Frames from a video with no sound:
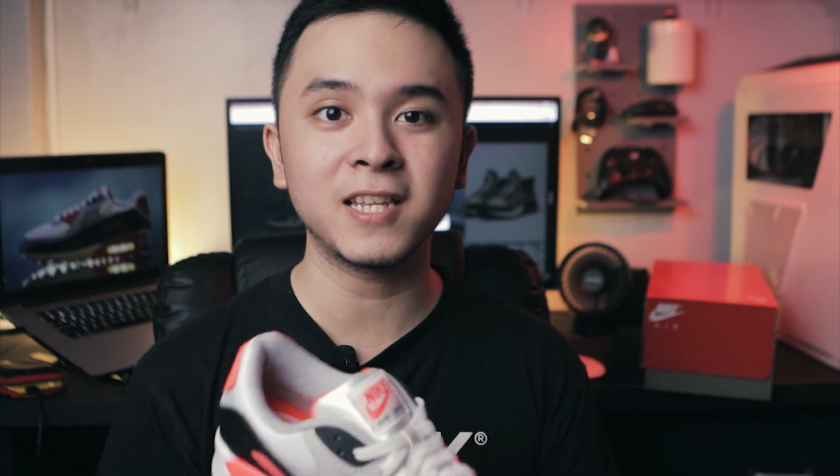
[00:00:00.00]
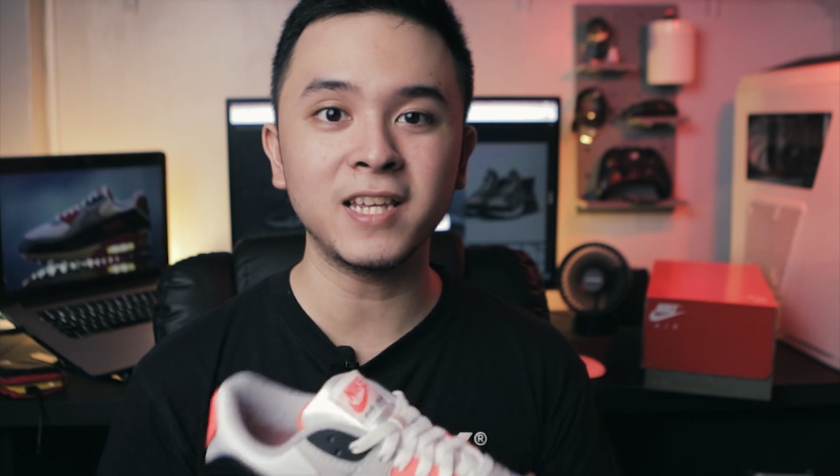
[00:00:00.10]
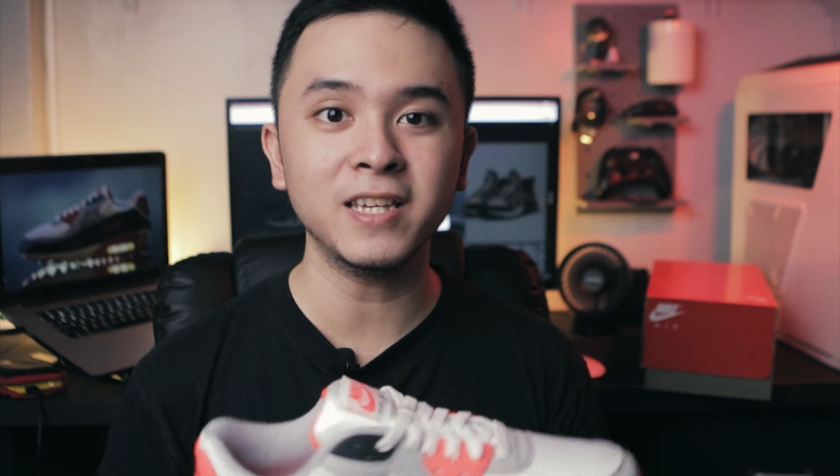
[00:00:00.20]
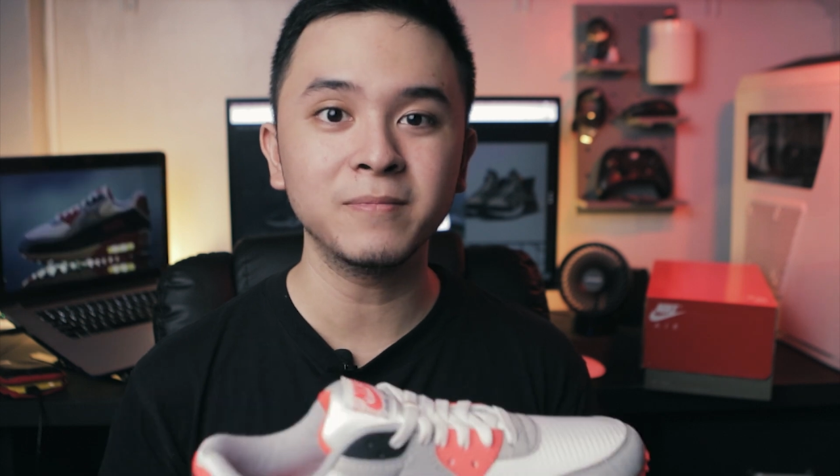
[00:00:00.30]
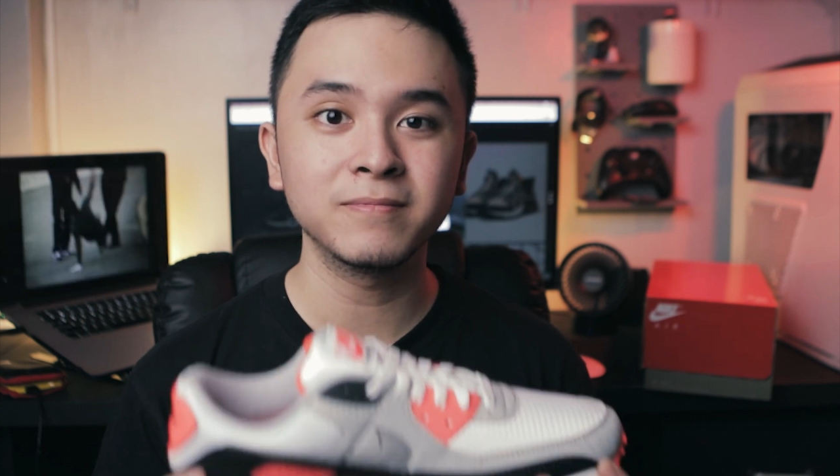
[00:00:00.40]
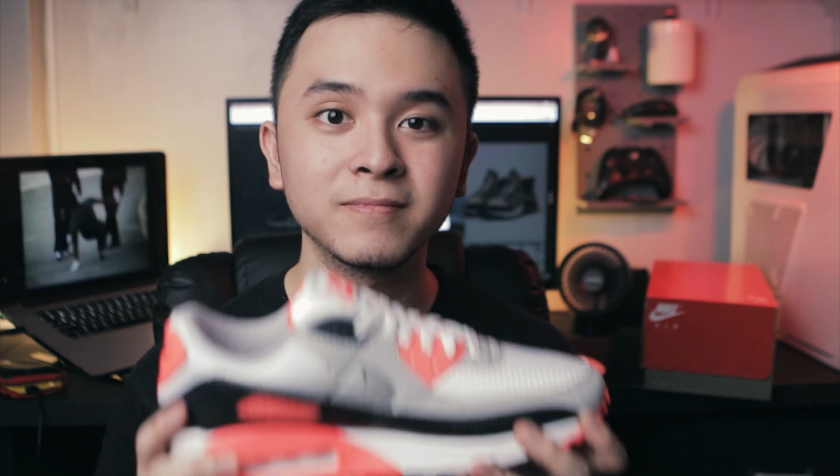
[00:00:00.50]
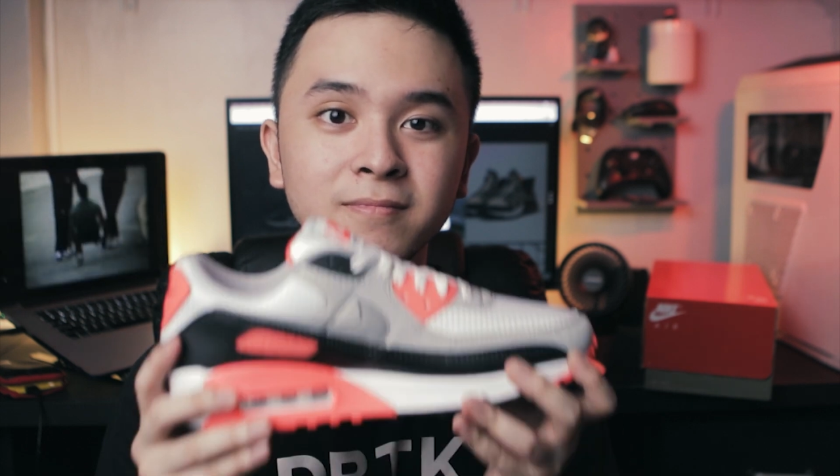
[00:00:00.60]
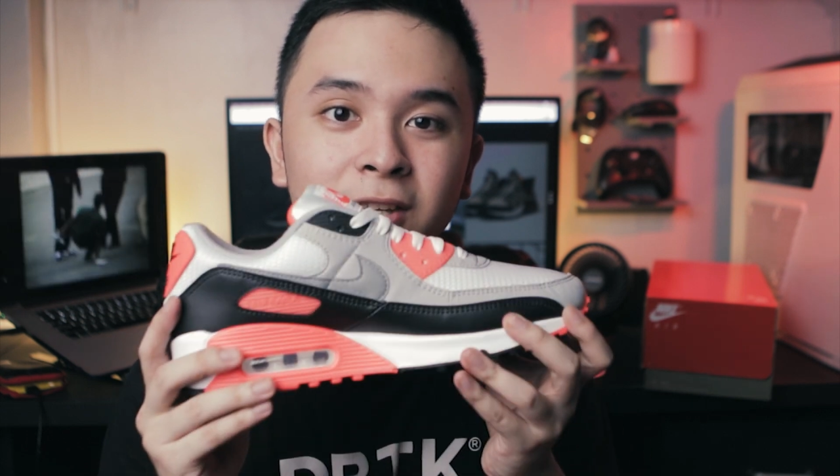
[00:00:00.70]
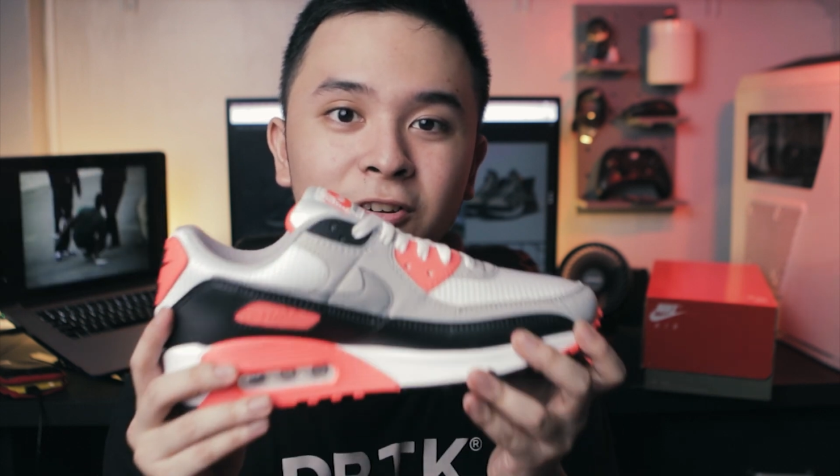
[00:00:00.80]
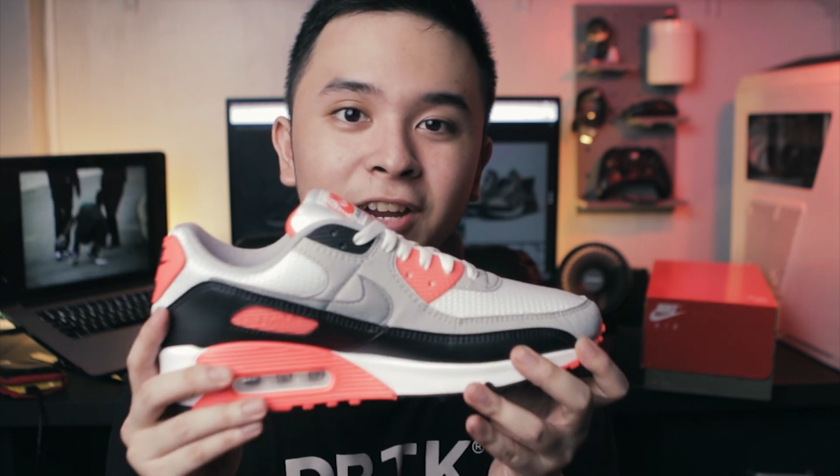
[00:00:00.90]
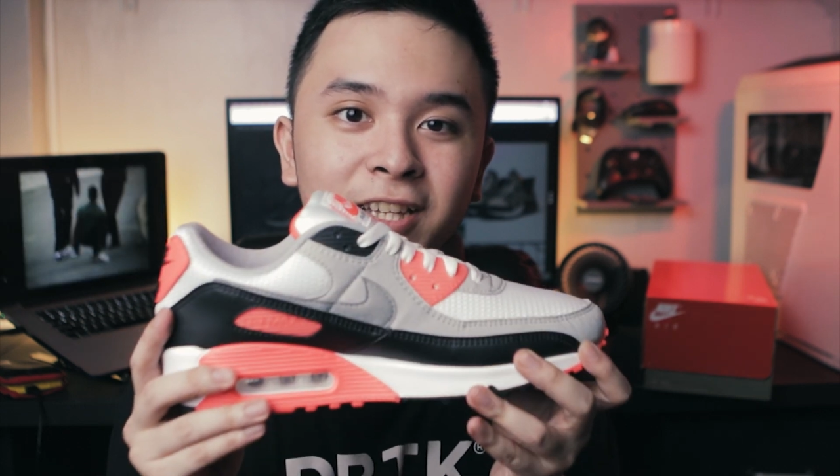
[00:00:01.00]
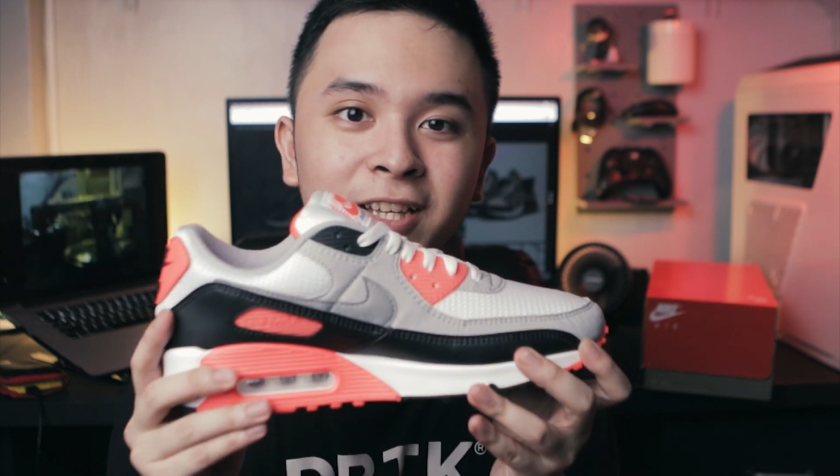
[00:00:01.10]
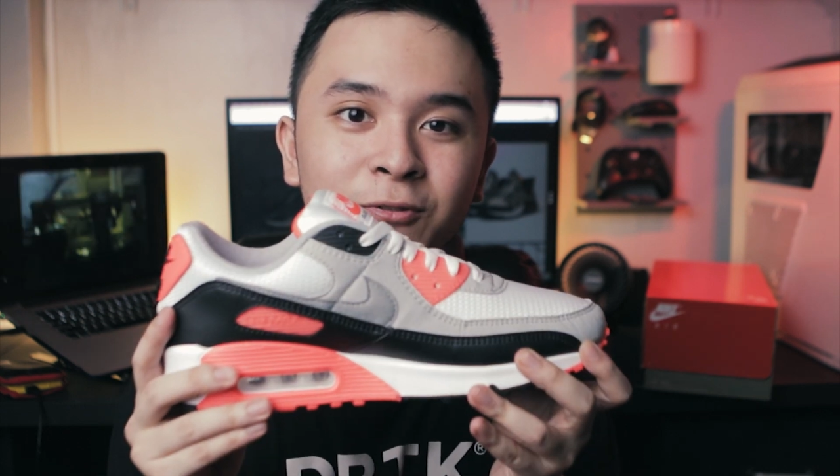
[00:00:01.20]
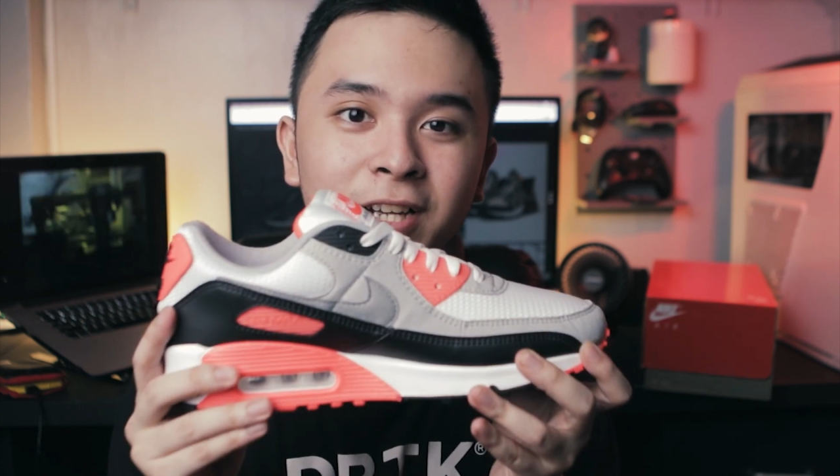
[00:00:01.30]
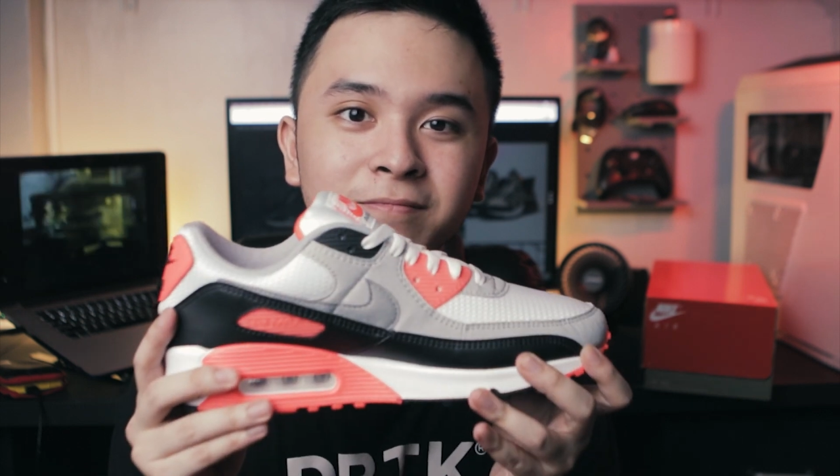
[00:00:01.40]
3
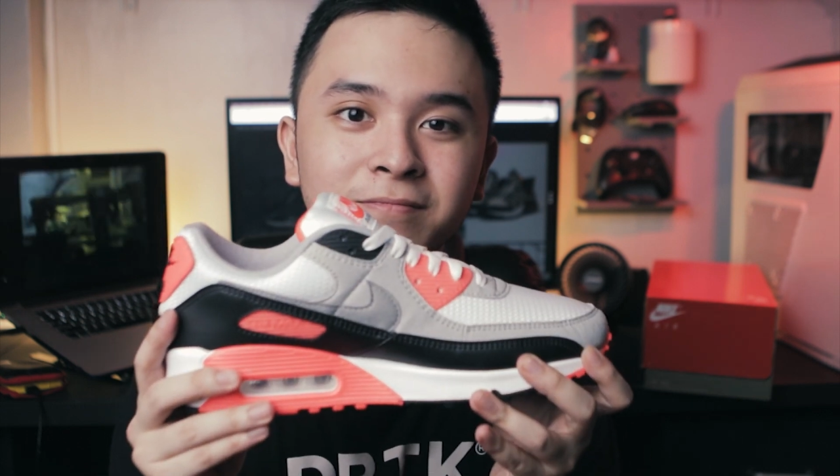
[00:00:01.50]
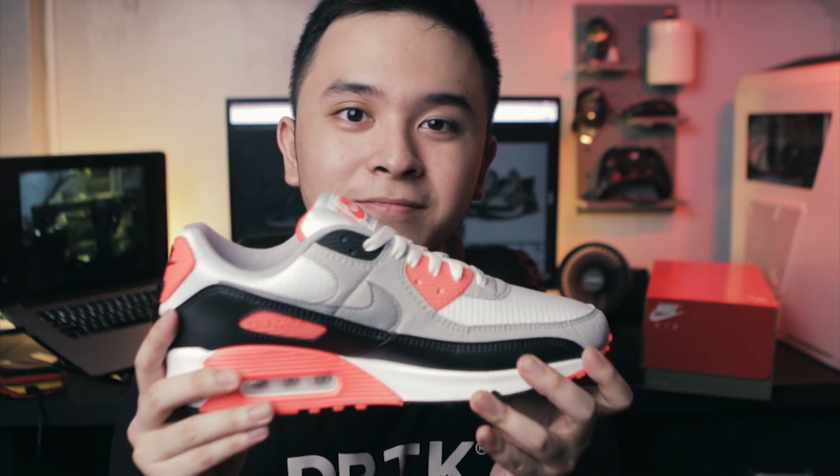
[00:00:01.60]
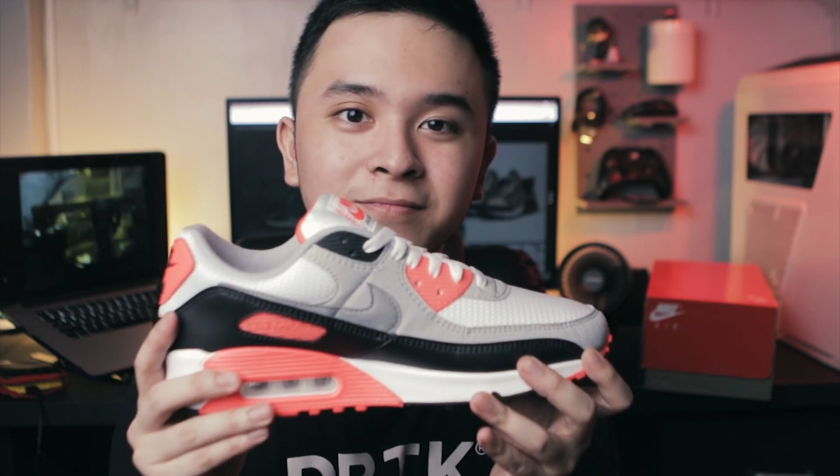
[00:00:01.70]
Radiant Red.